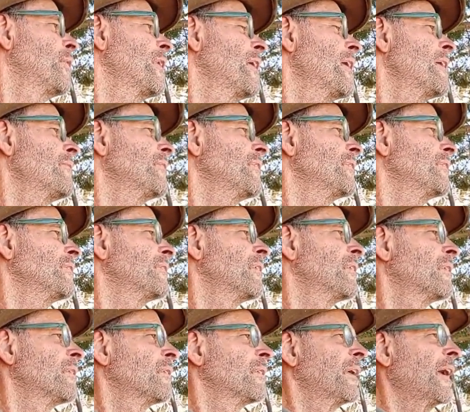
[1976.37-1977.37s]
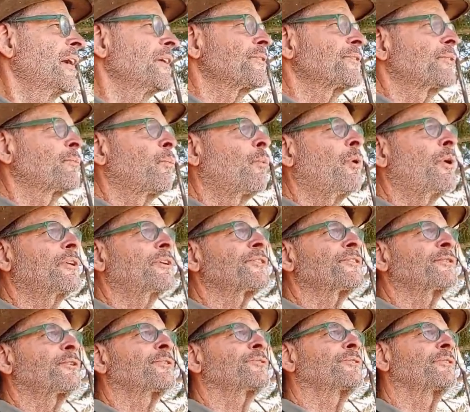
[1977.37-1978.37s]
to have it as the
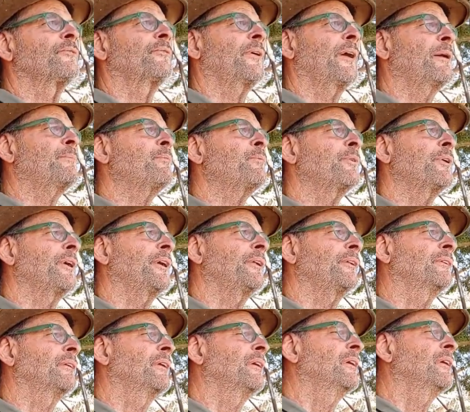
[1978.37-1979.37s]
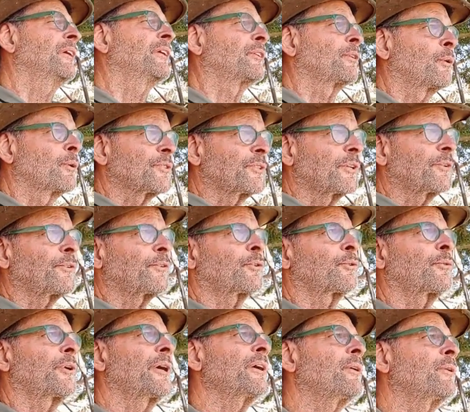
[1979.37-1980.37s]
water starts to evaporate and goes
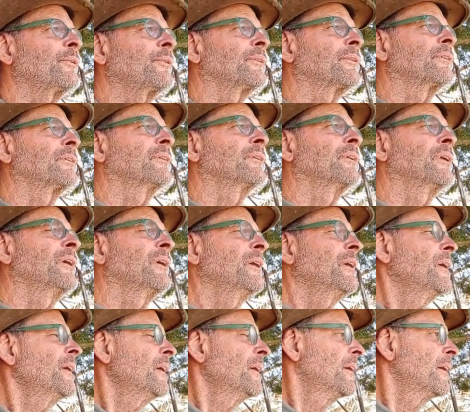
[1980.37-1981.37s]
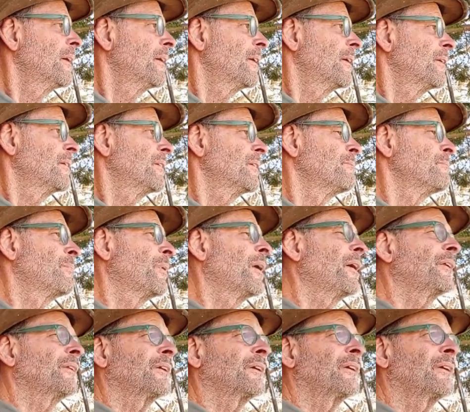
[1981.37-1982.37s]
underground.
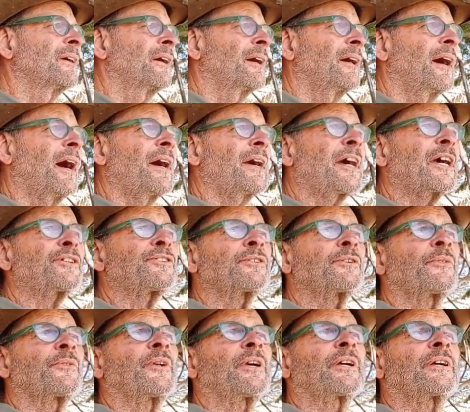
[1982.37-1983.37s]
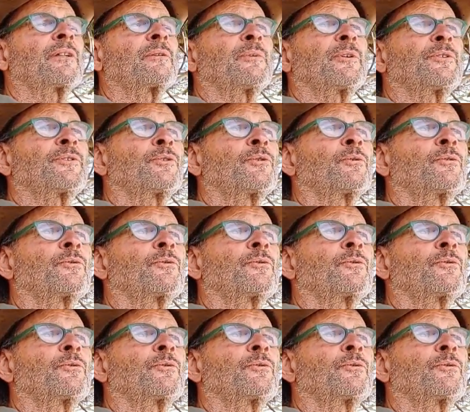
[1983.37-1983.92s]
But I actually think it'd